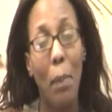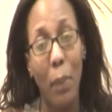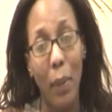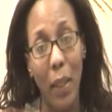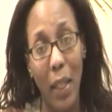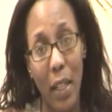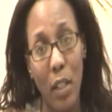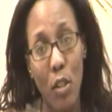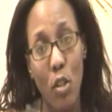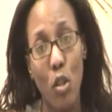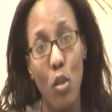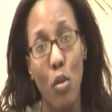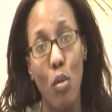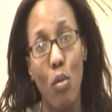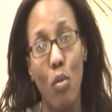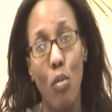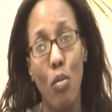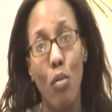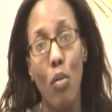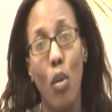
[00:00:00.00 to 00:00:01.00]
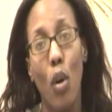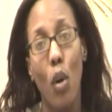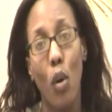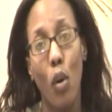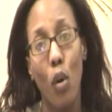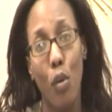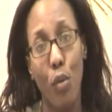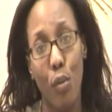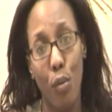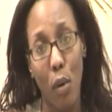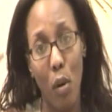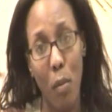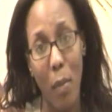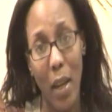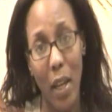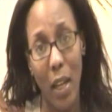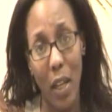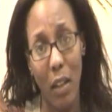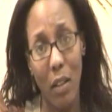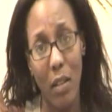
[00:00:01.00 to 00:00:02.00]
I plan to grow
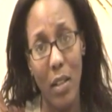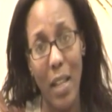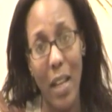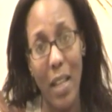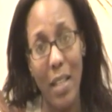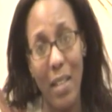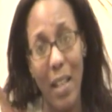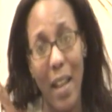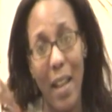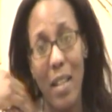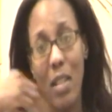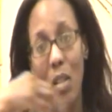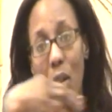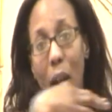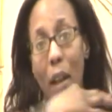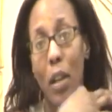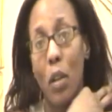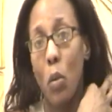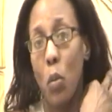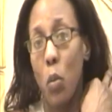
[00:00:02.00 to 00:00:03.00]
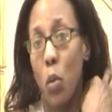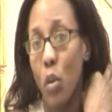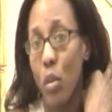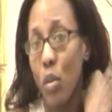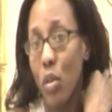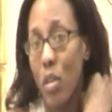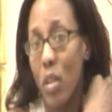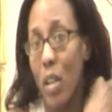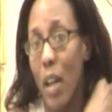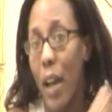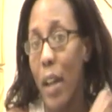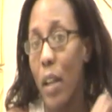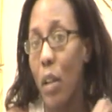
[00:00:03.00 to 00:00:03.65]
my hair texlax so I don't want,